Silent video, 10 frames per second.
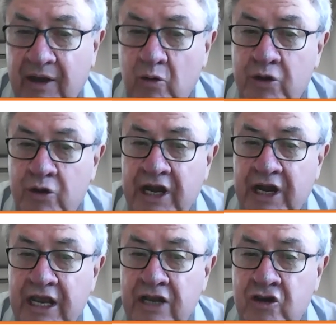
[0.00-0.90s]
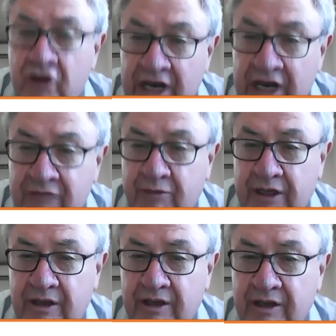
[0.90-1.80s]
would need
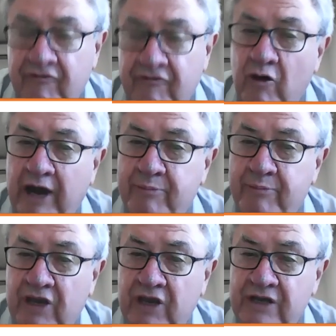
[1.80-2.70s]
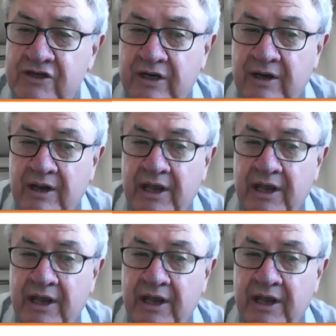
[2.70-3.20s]
treatment for hypertension